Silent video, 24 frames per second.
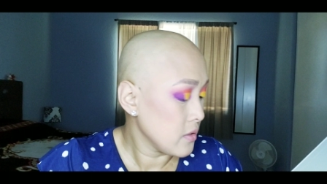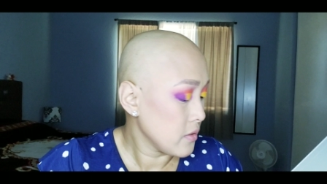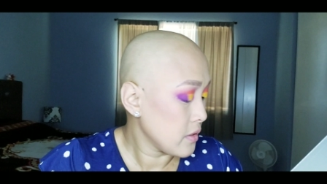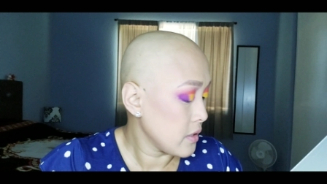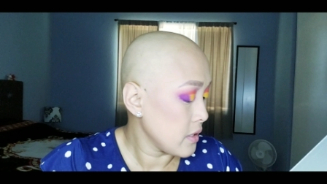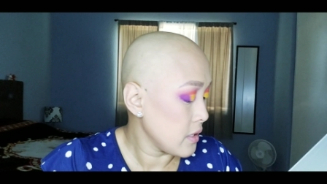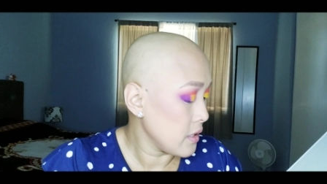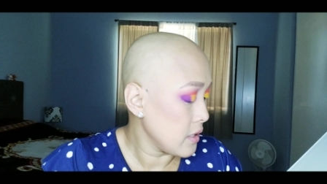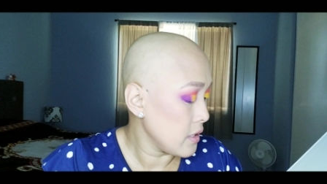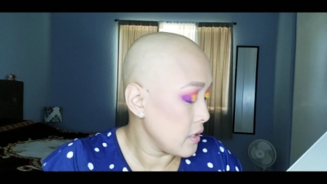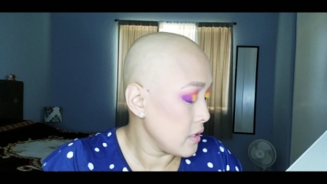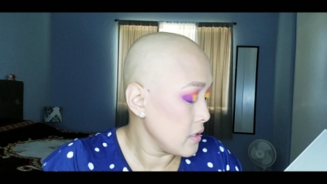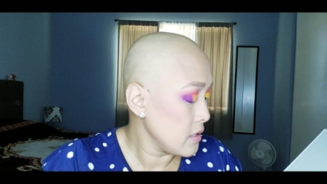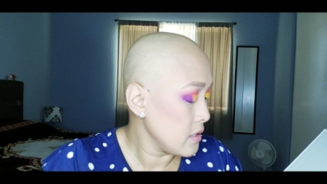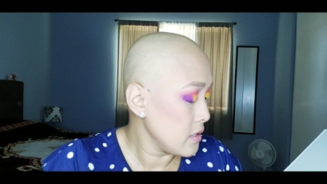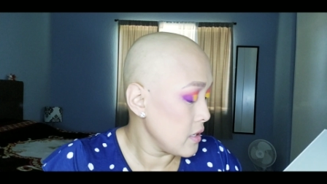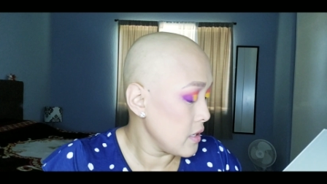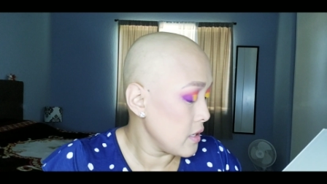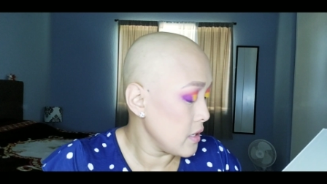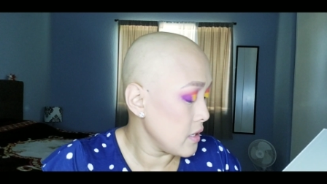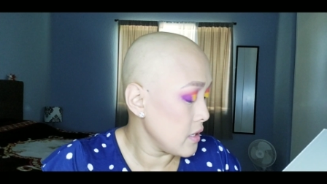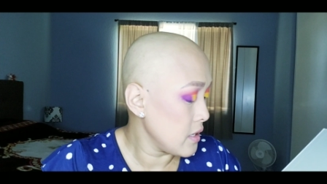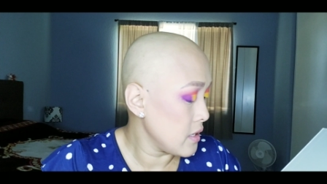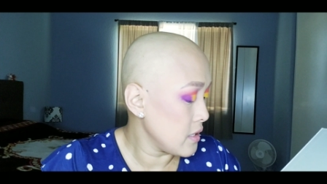Okay,
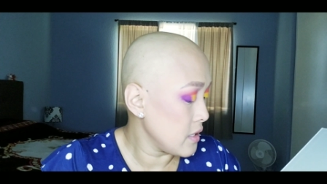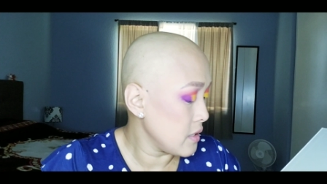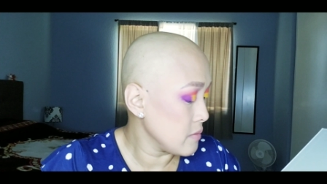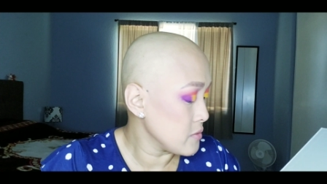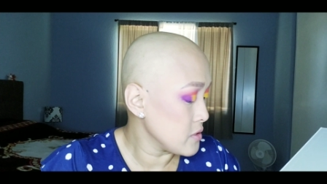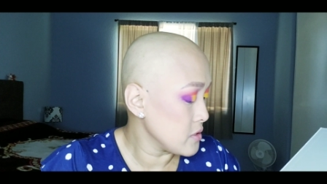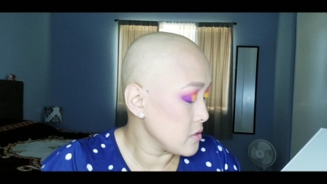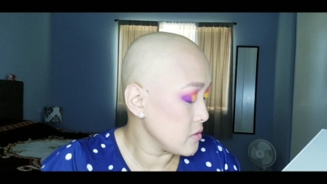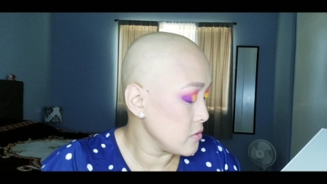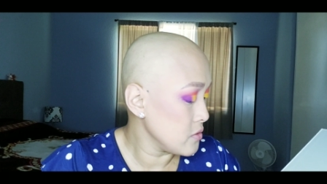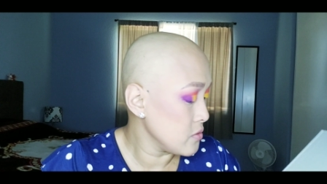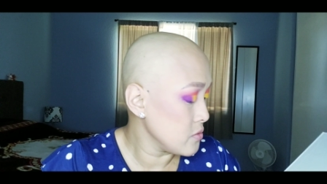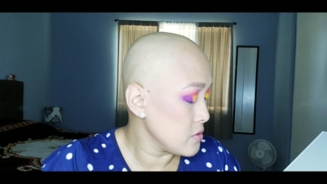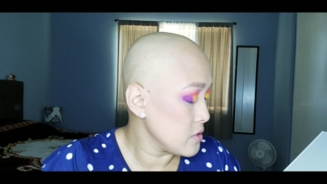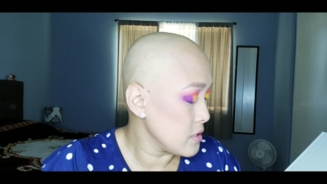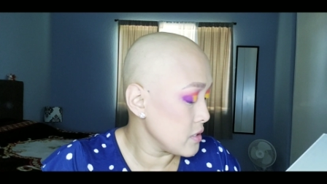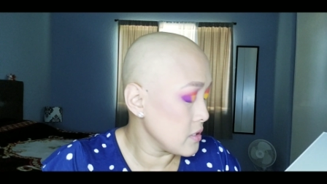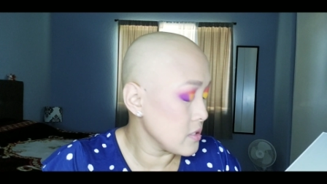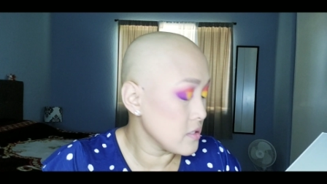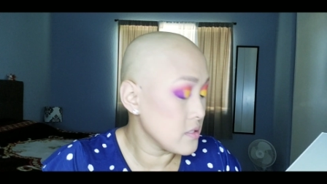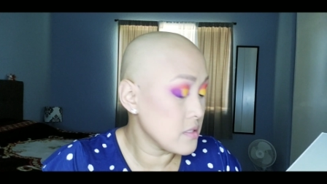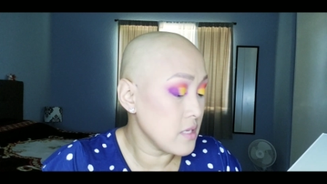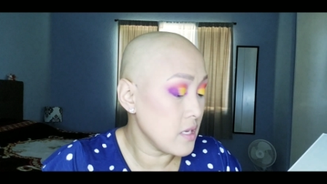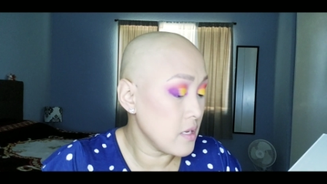and I'm still using
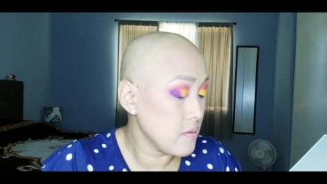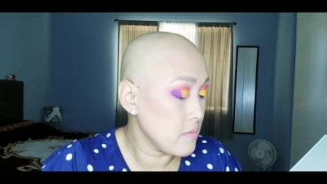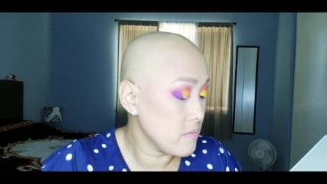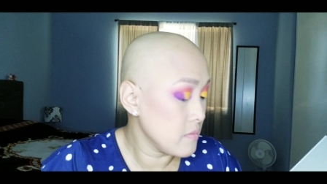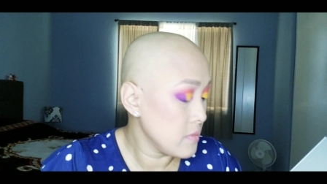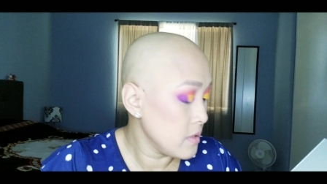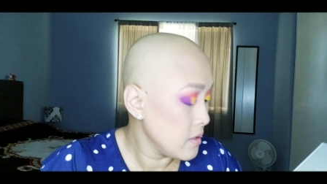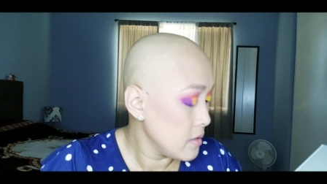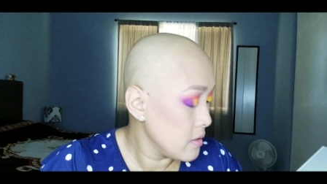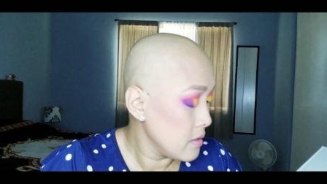the same